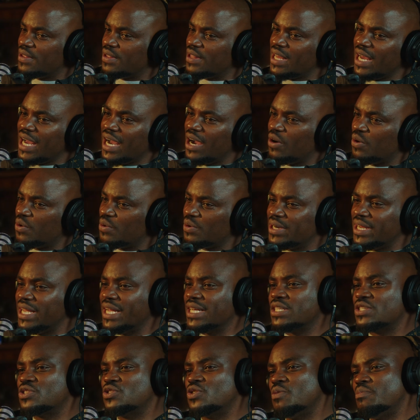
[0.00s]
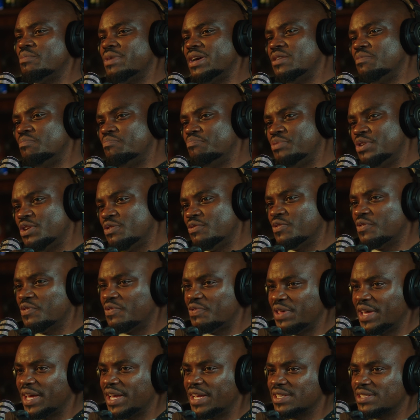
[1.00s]
Now, there are so many beautiful
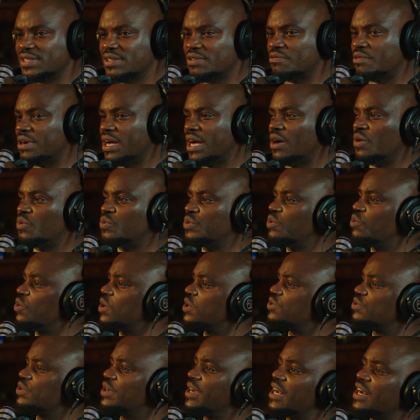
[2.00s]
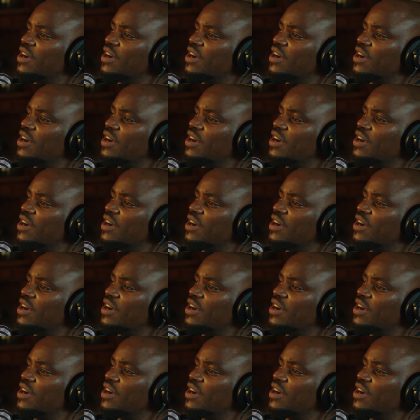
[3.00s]
things around. We want to